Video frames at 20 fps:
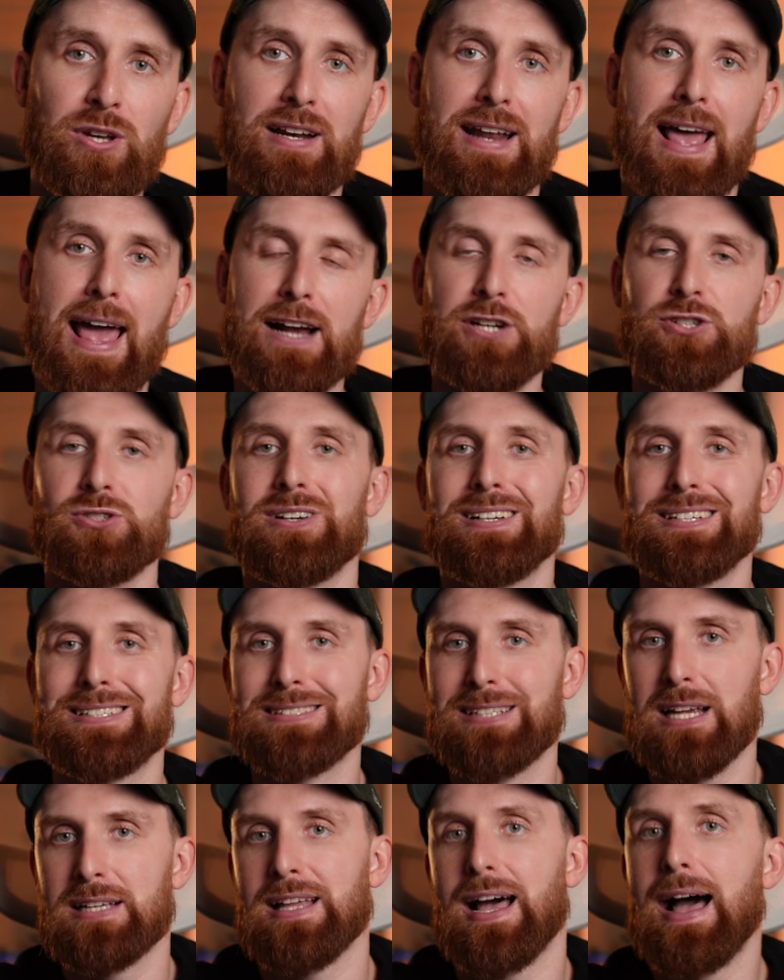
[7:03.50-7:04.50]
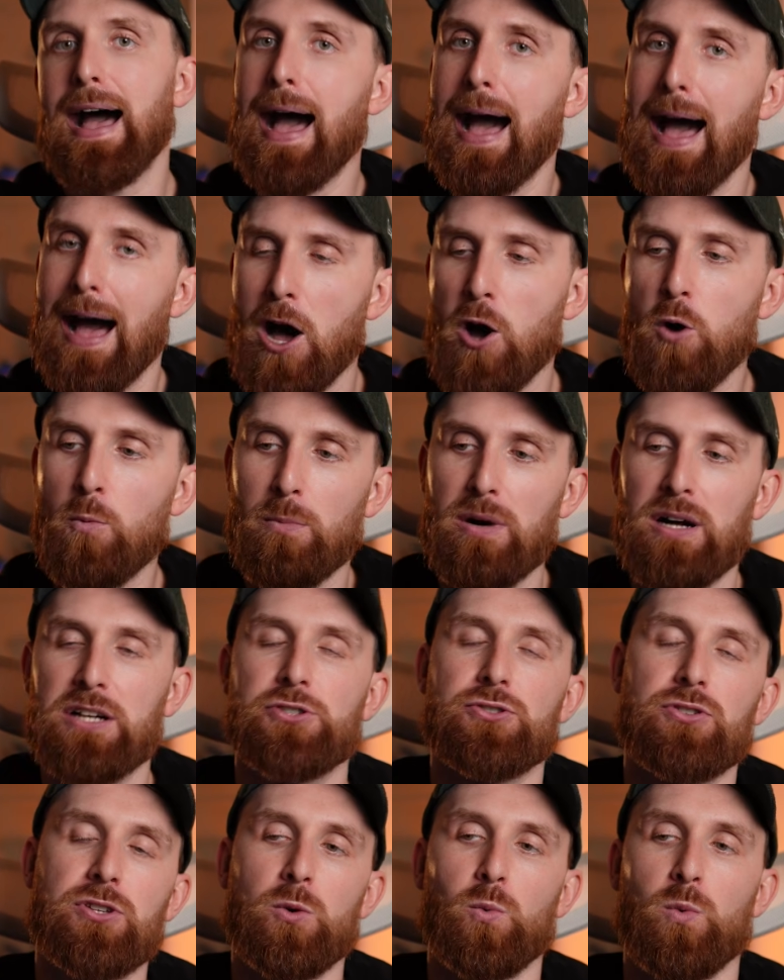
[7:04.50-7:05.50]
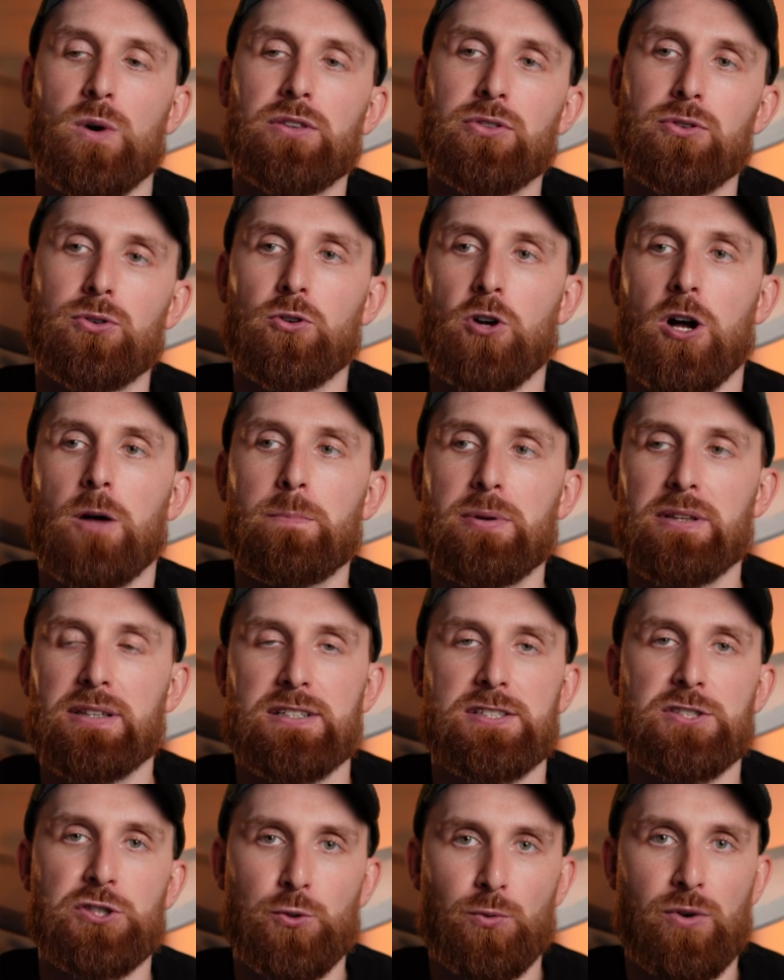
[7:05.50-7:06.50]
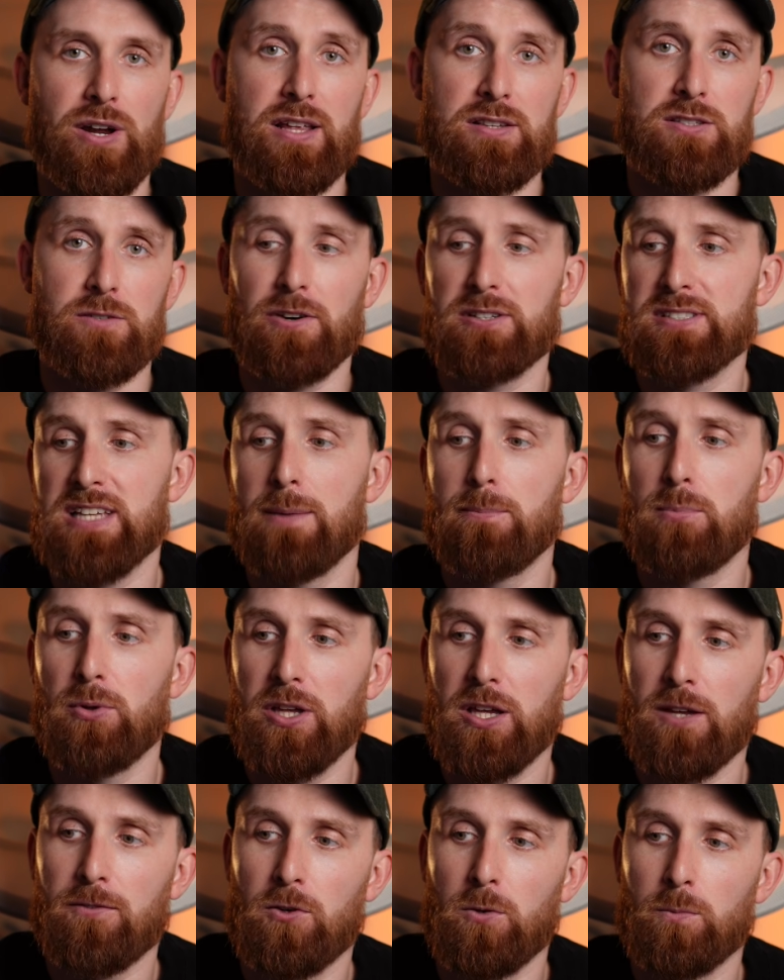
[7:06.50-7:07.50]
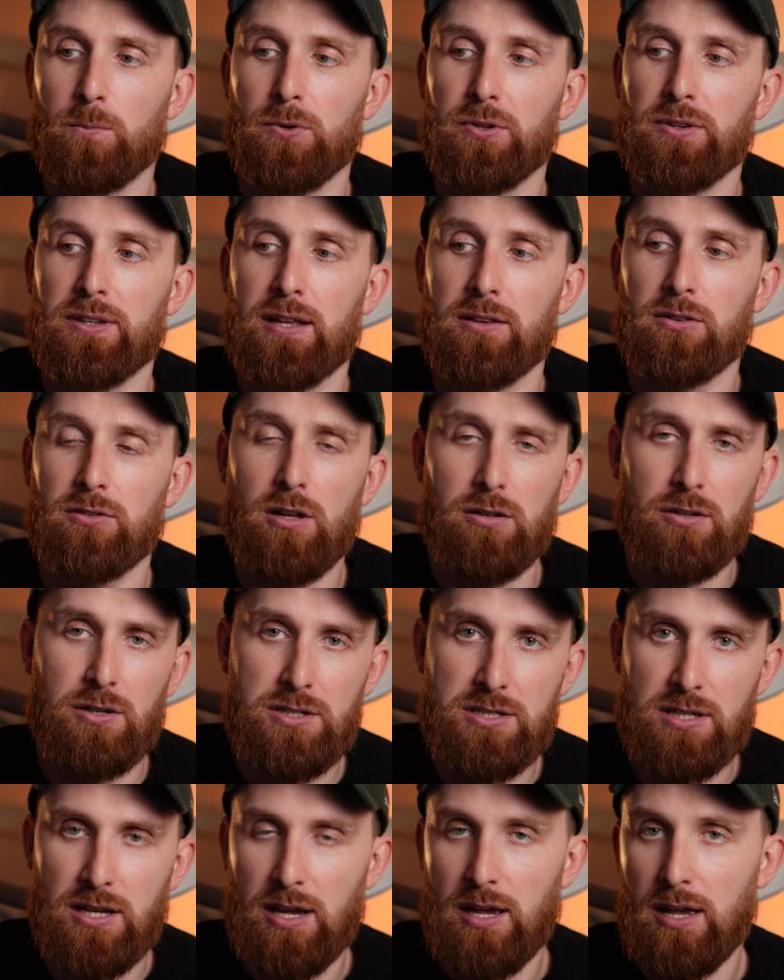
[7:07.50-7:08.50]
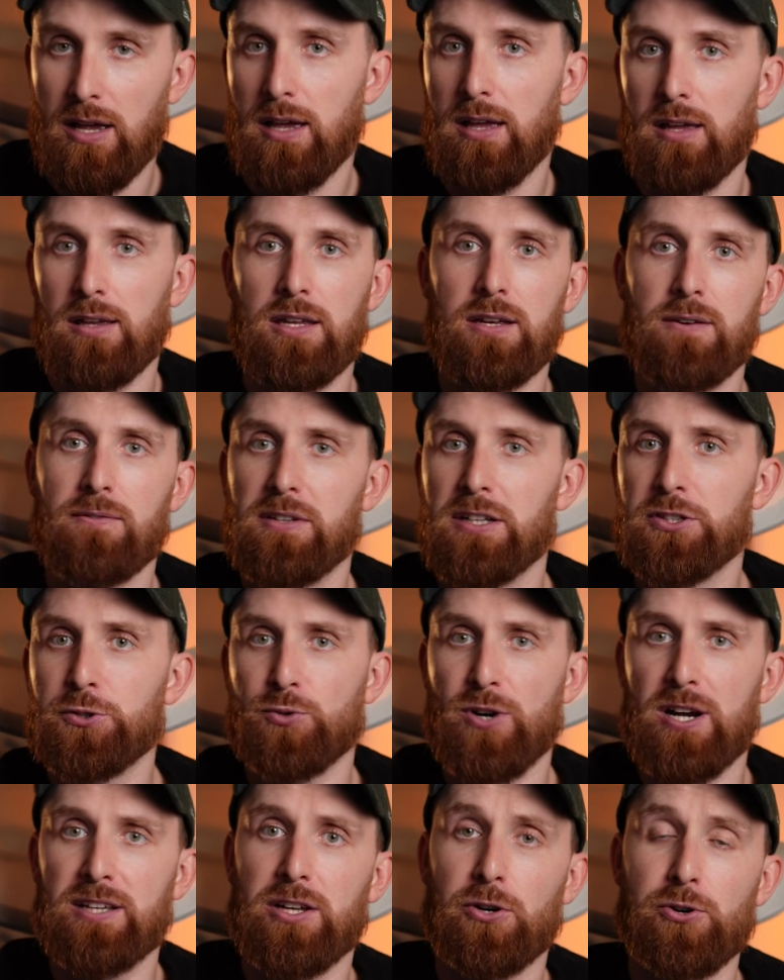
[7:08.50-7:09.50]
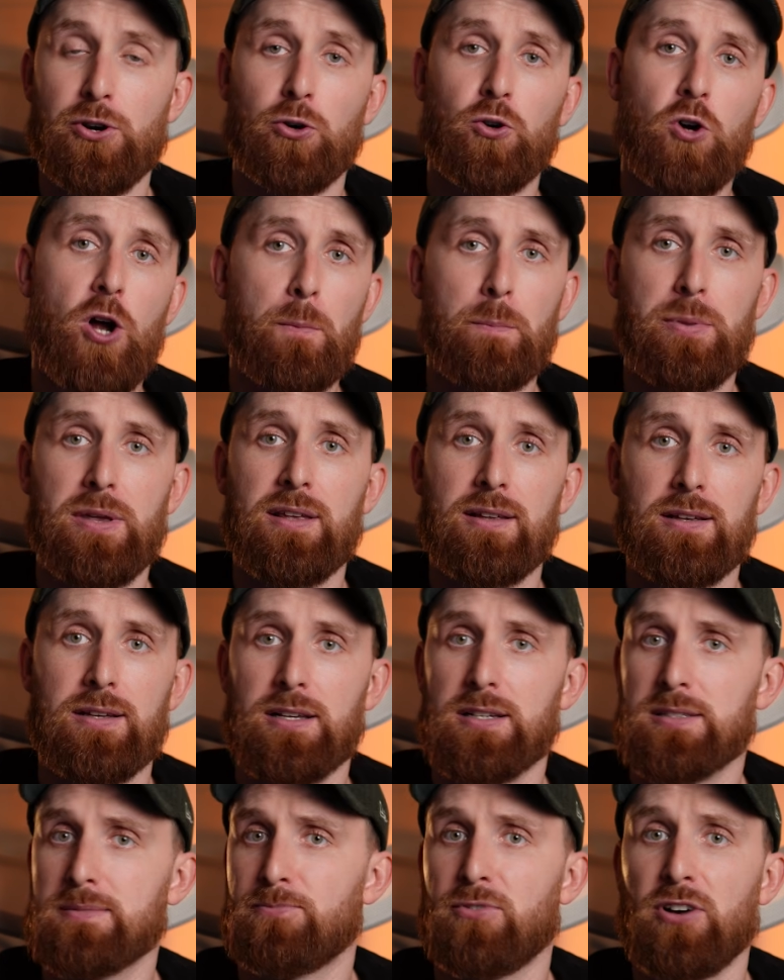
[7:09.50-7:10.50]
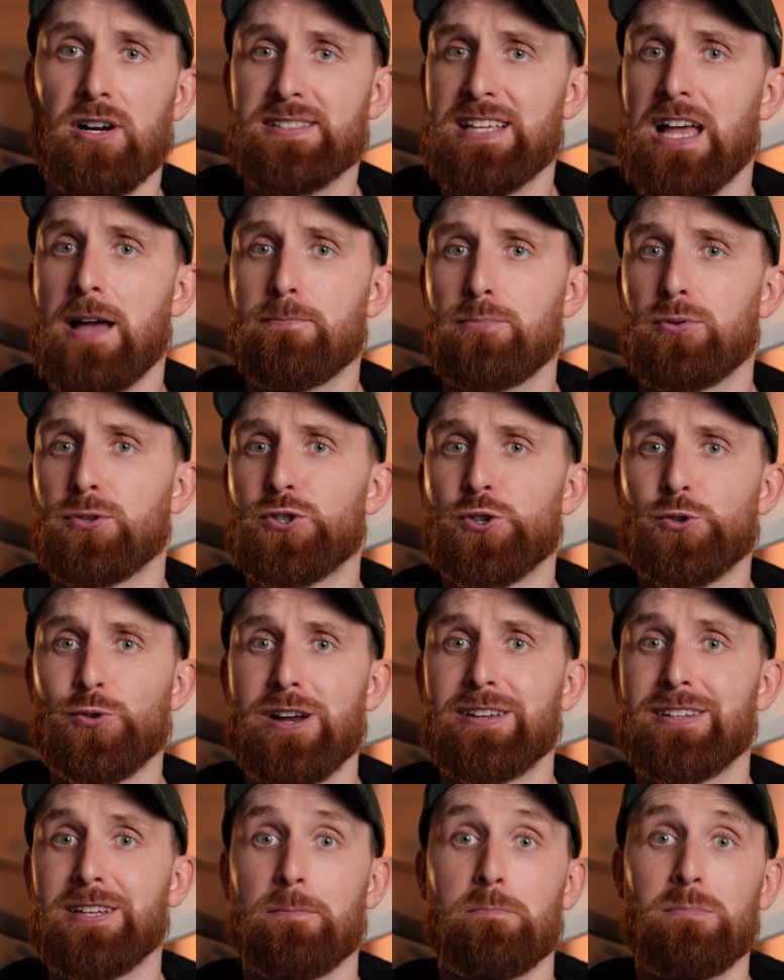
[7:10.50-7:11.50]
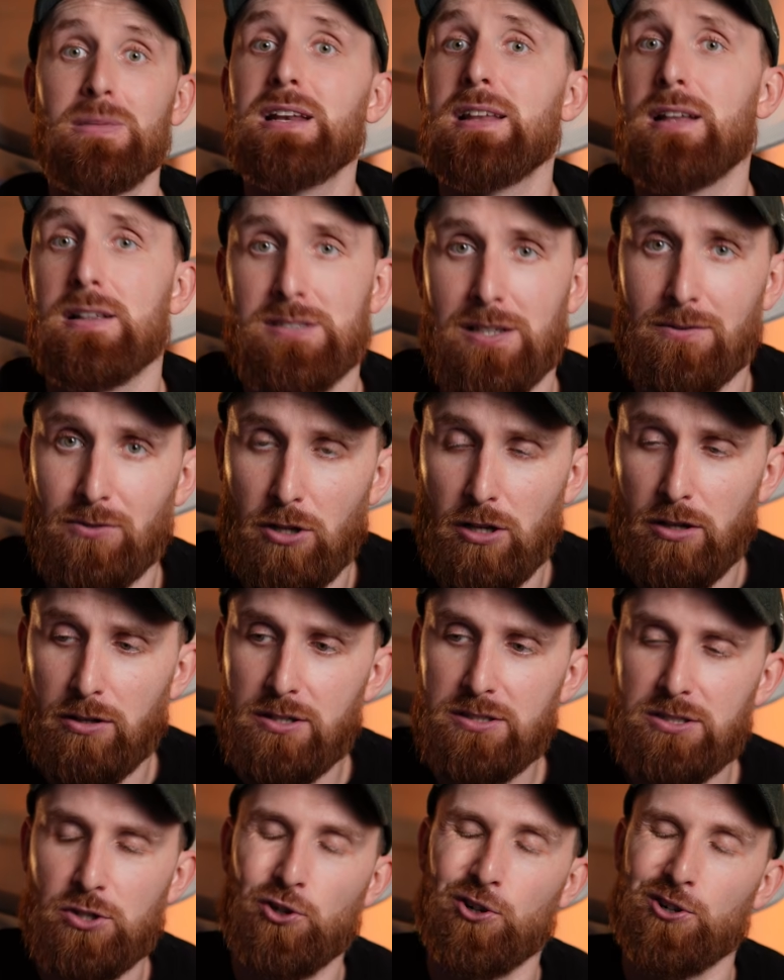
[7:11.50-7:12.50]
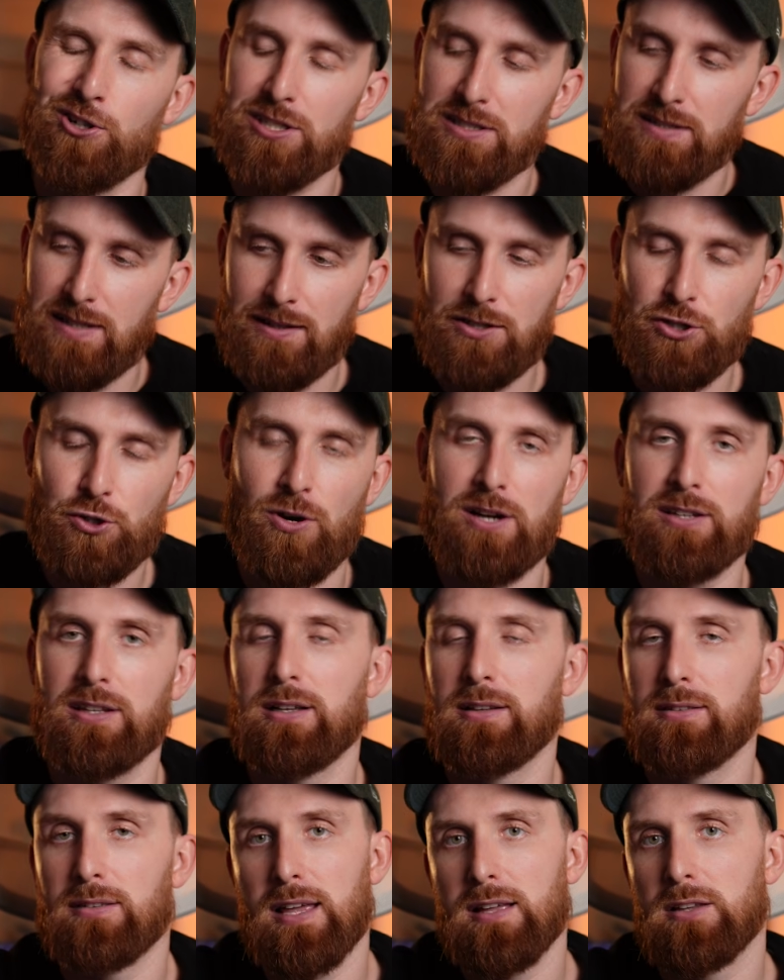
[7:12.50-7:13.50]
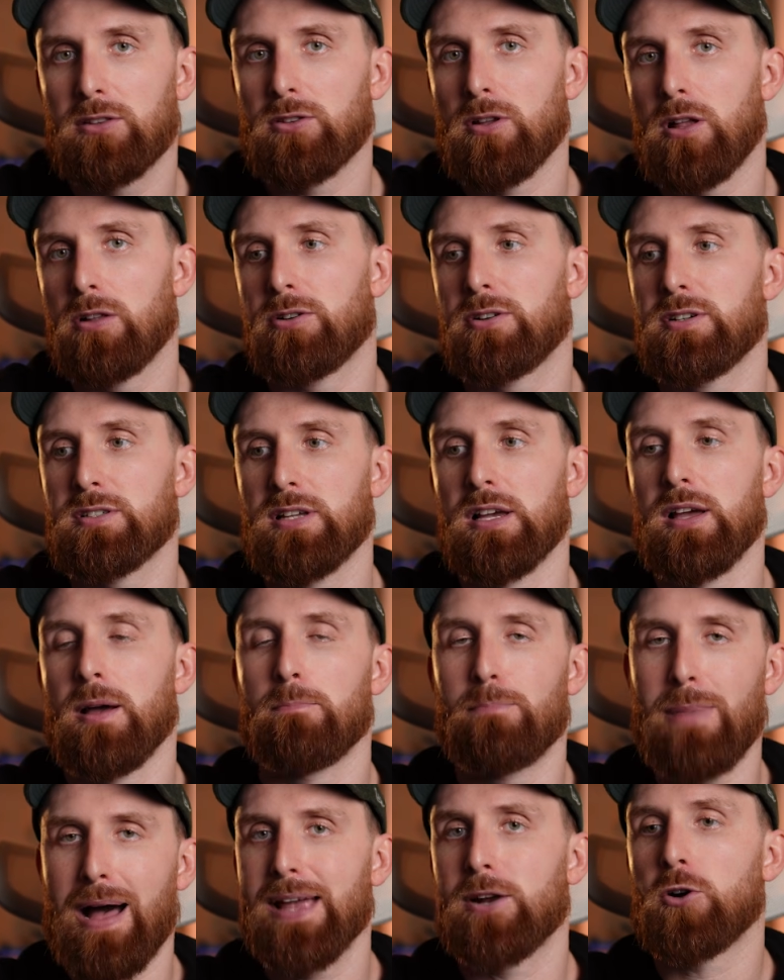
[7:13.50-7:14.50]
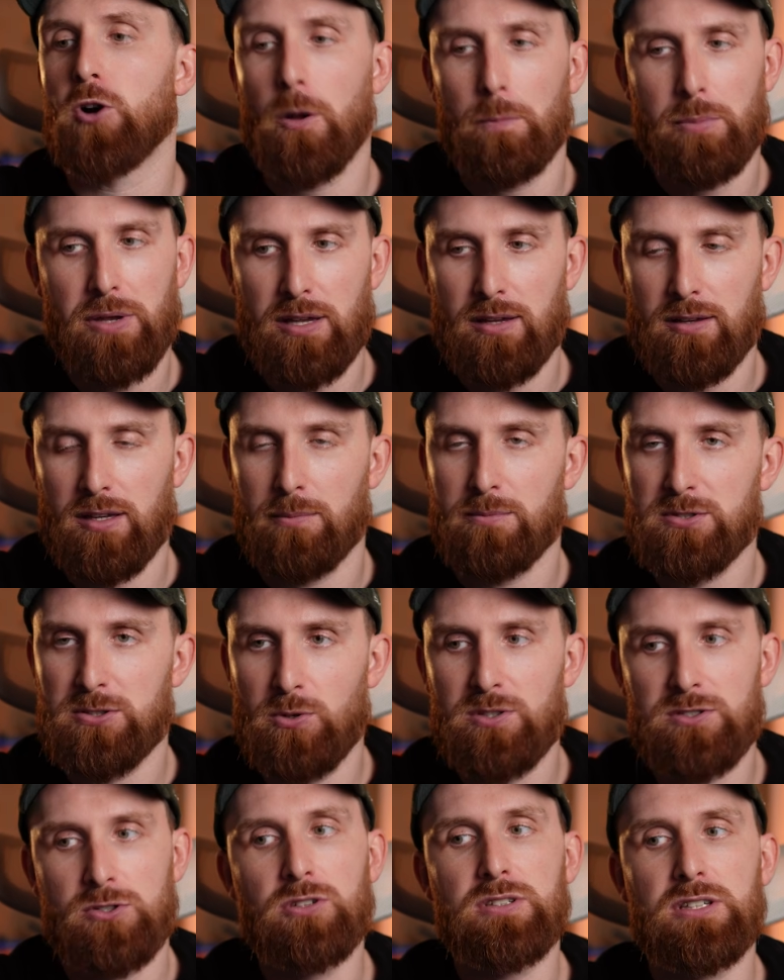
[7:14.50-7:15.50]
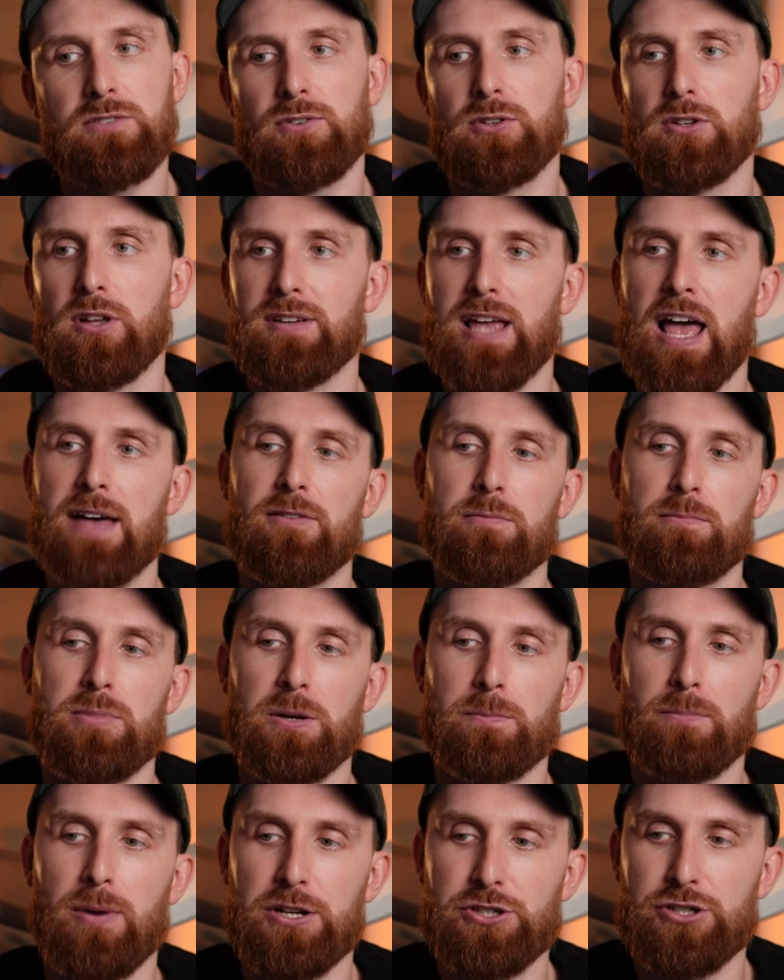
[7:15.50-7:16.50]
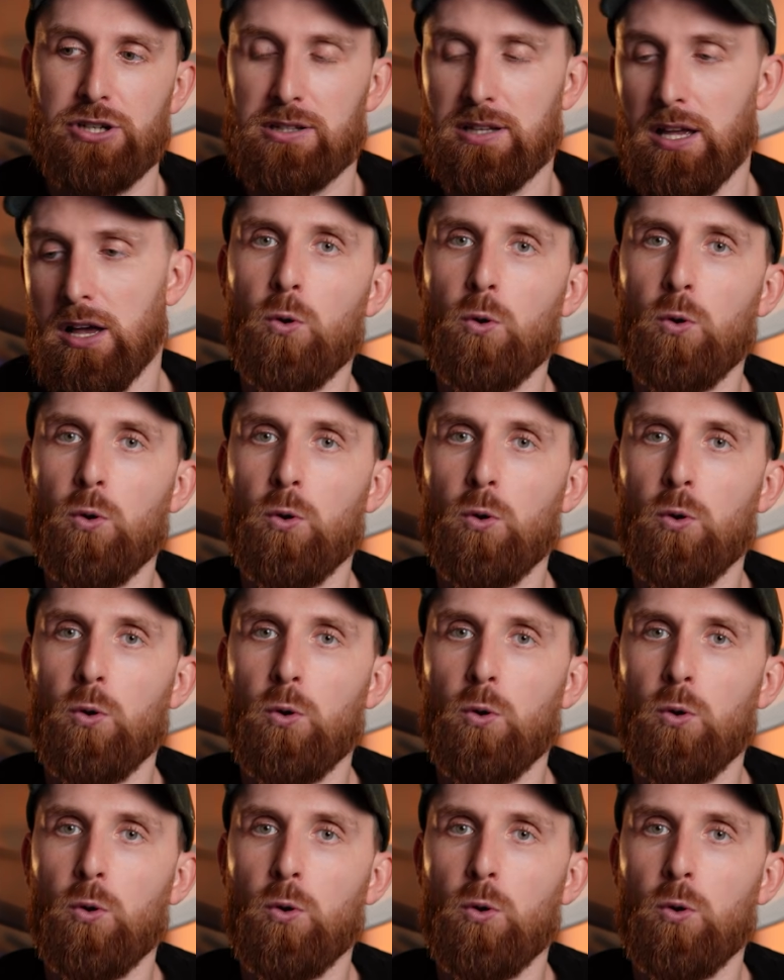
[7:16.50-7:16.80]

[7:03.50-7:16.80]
can actually set how much do you want to copy this trade. So for example, if you put $10, if the trader you're copying is, for example, trading millions of dollars, you're still trading $10 by copying him. So it's good if you don't have a big budget.